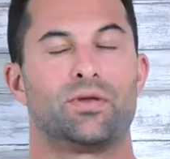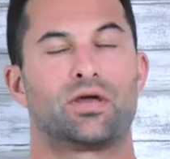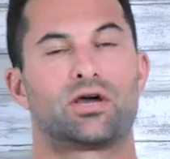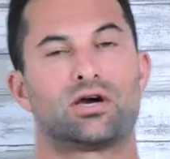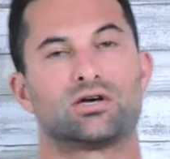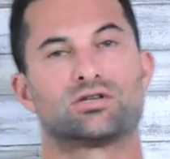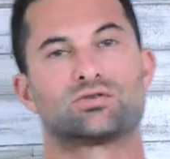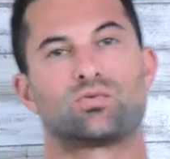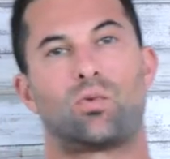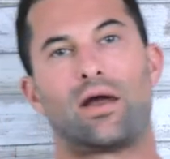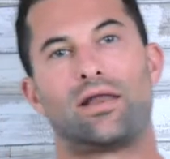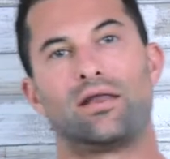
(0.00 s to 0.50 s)

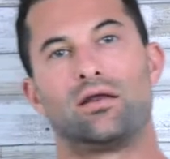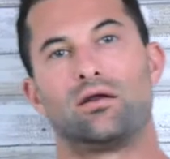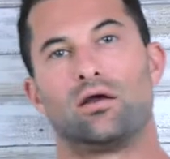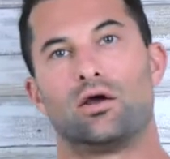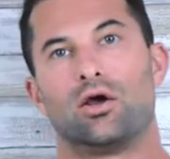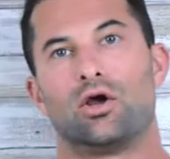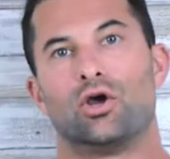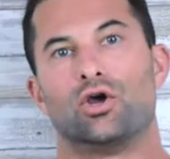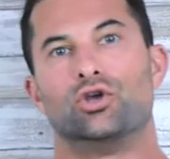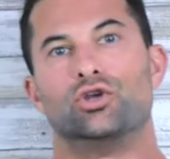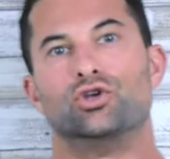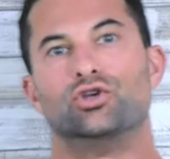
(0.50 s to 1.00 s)
Because when
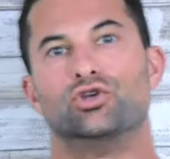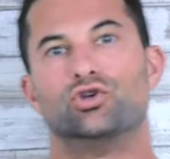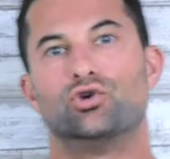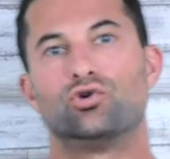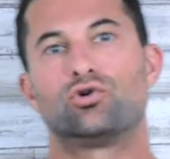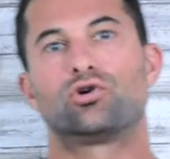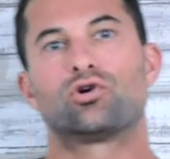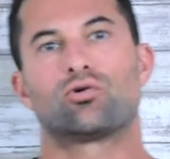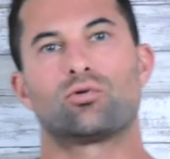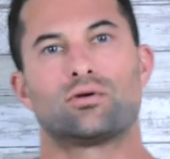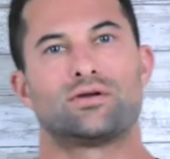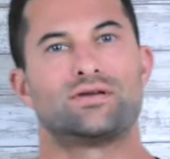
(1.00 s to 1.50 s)

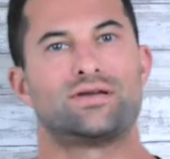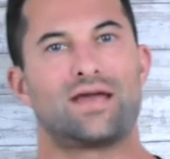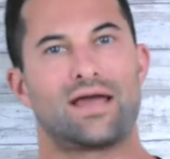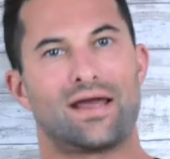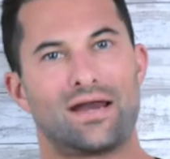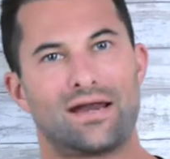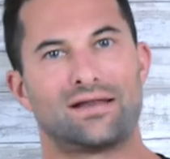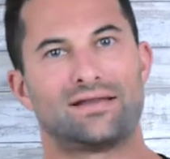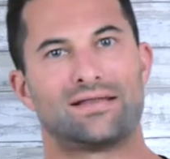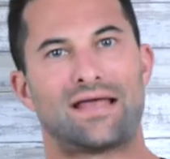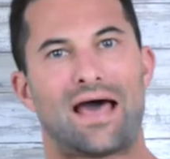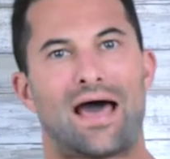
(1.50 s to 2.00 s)
you
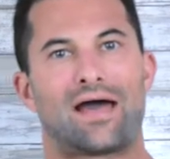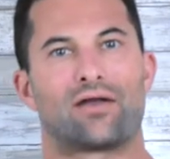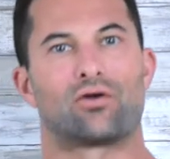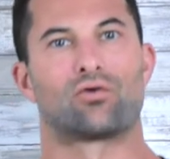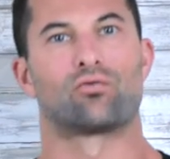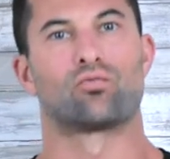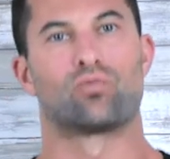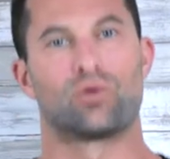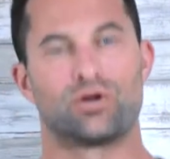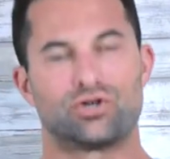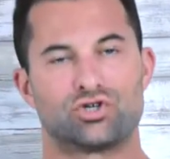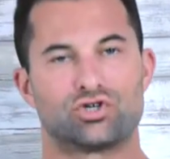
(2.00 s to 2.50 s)
created that
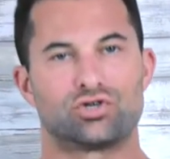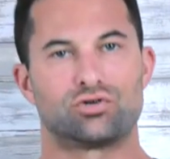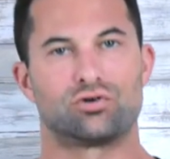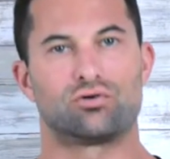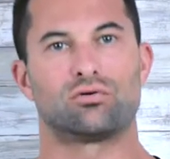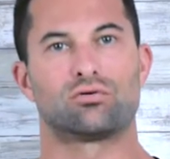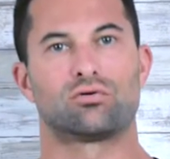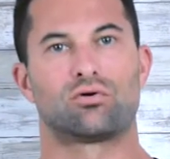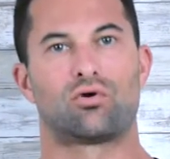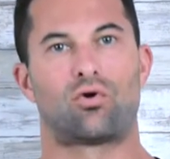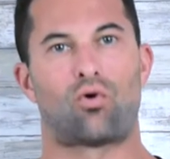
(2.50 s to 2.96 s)
original